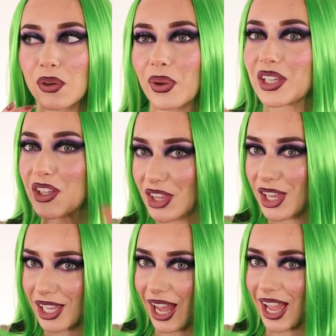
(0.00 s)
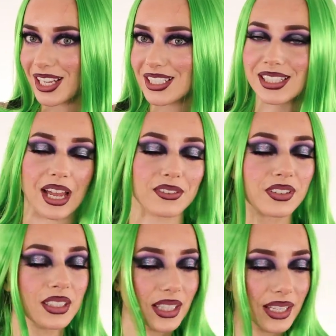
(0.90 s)
guys? I
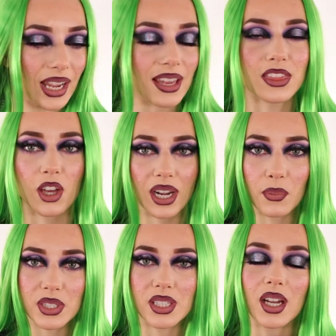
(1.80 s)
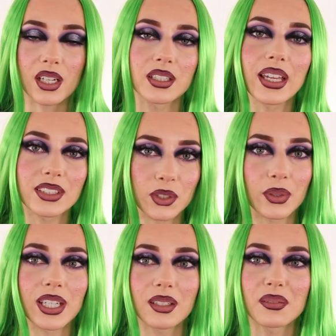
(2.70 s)
feel like I thought I was not gonna like the
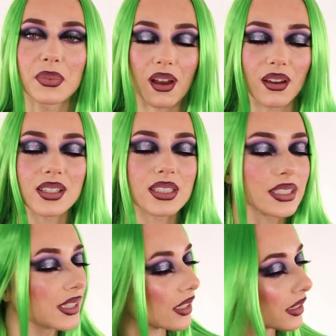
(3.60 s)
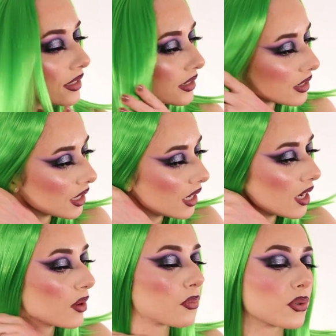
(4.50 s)
green, but honestly it is
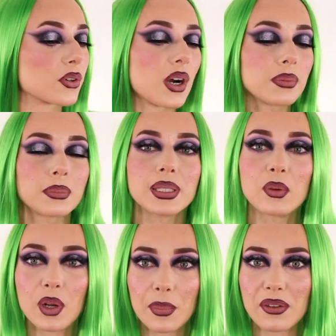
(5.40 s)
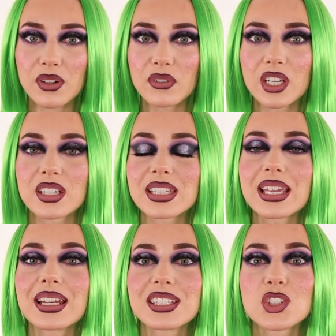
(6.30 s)
probably one of my favorite because
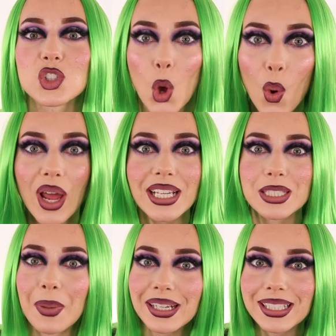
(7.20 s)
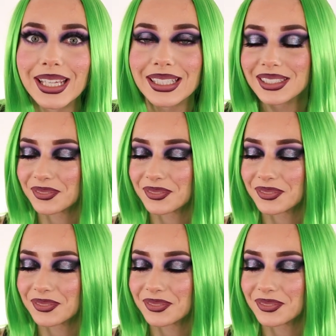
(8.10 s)
it is so unexpected.